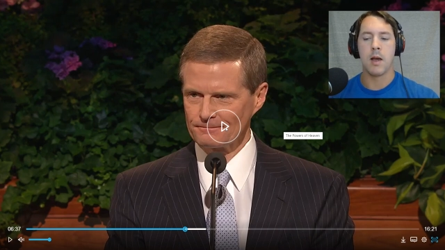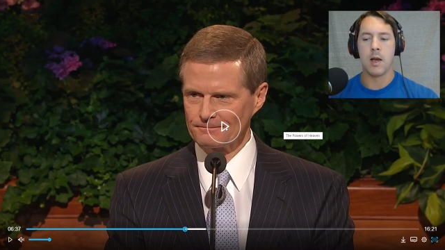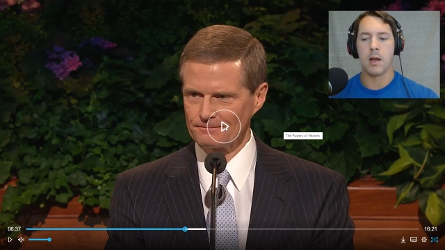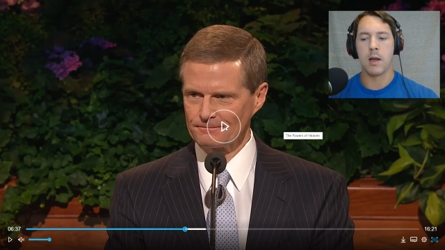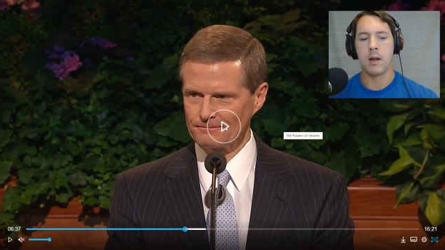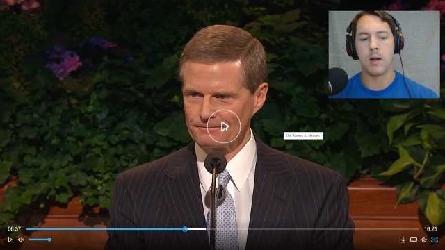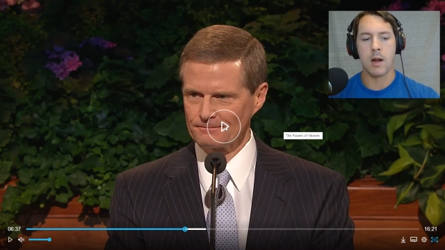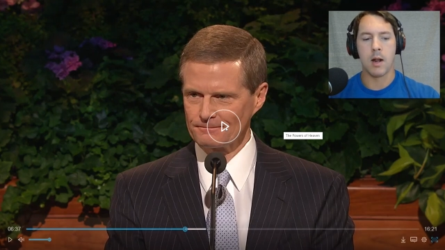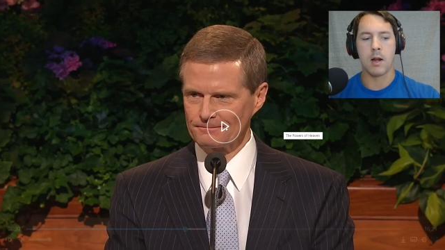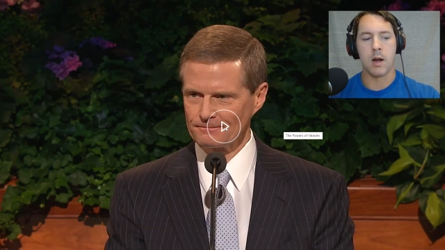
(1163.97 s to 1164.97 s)
Speaker 1: And
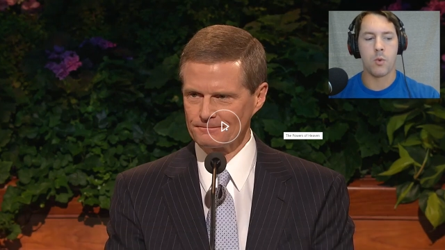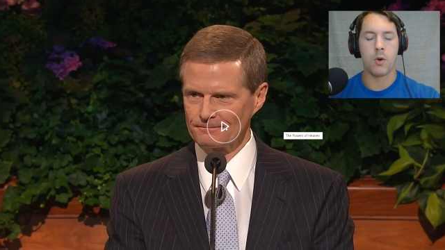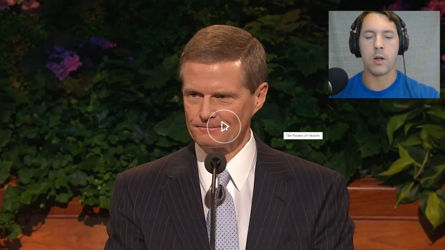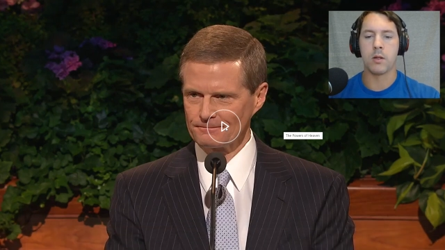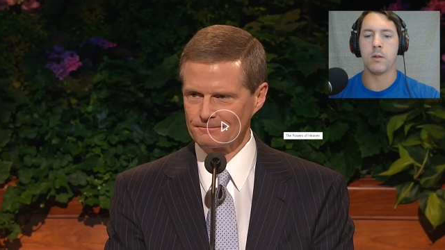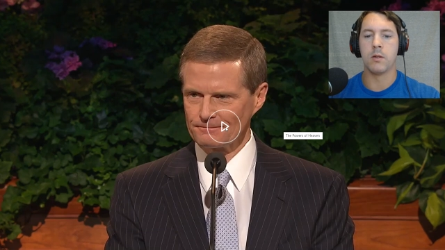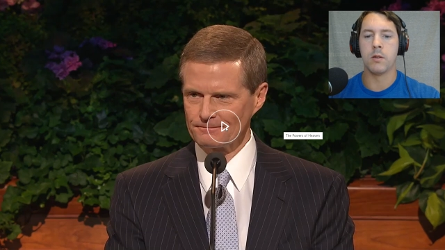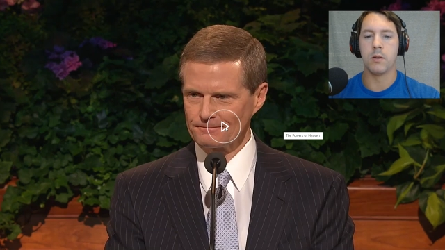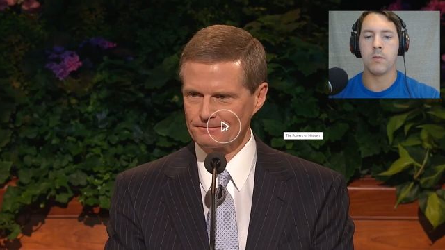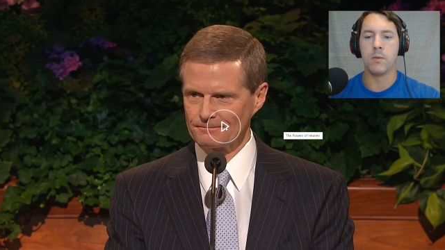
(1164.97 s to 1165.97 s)
I kind of want
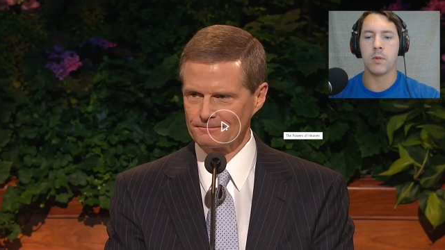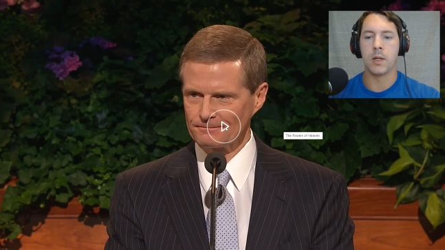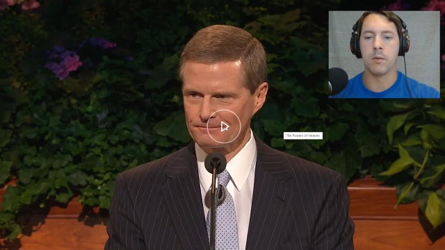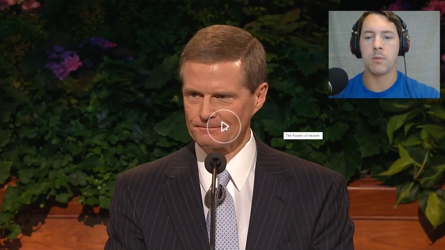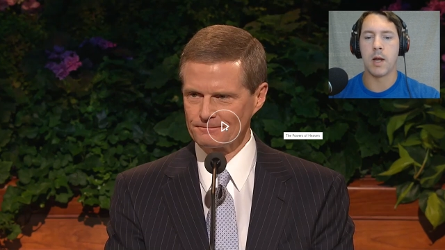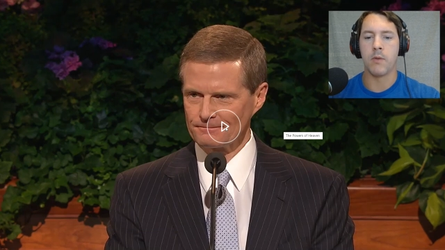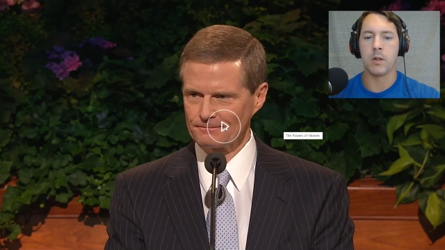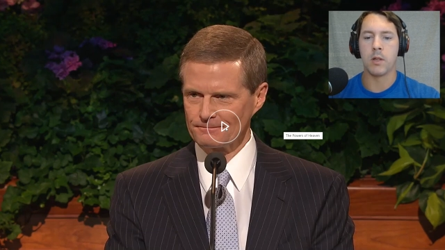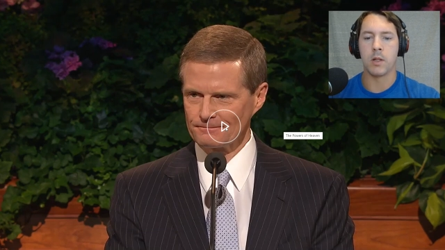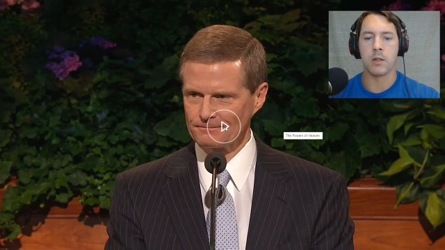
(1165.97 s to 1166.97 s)
to dive
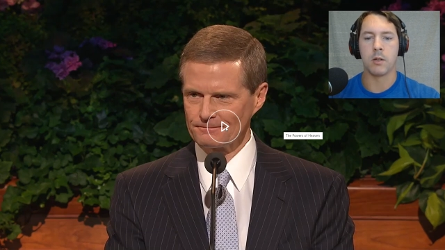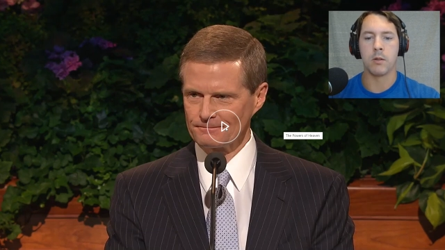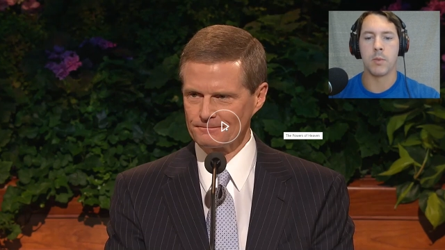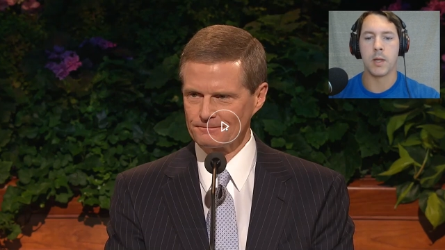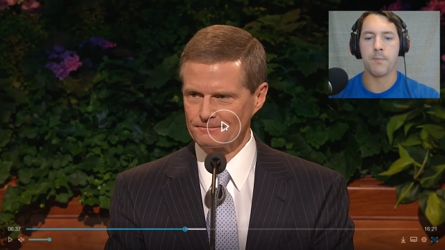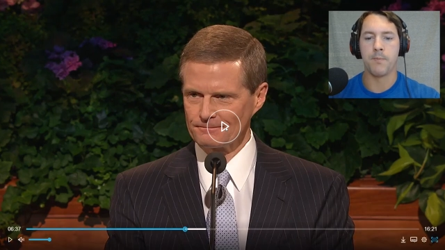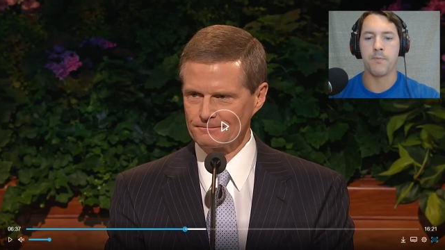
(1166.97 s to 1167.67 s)
into this a little bit.